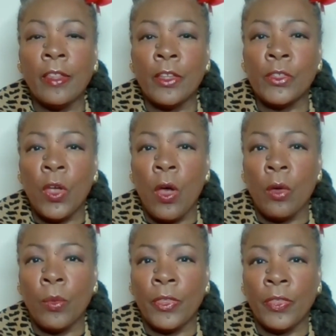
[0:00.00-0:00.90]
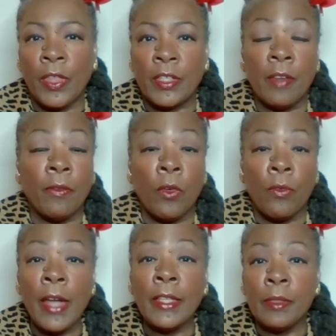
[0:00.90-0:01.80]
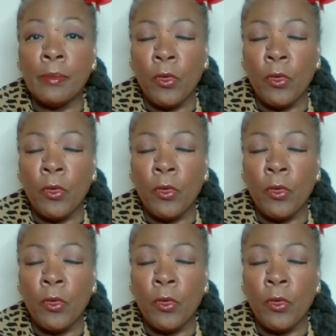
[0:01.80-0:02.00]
the song with the civil rights